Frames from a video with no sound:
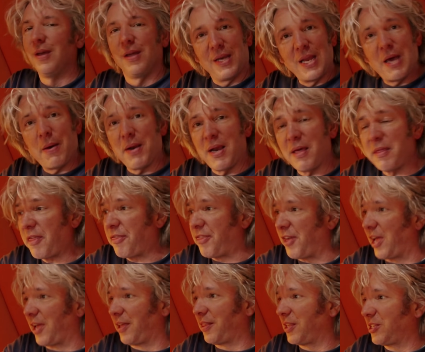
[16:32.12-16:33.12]
Now another
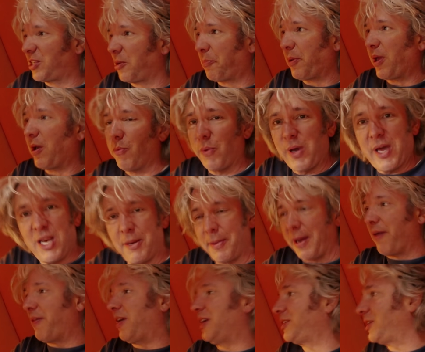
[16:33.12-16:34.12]
thing that's a bit weird
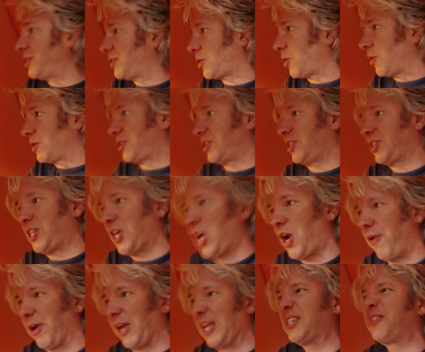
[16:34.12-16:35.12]
about this is of course the
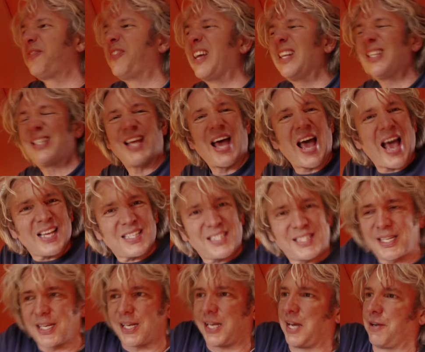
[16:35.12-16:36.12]
steering is
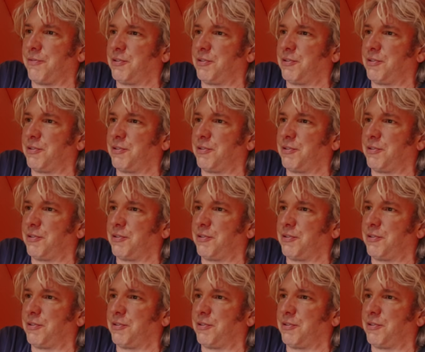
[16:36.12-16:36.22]
fantastically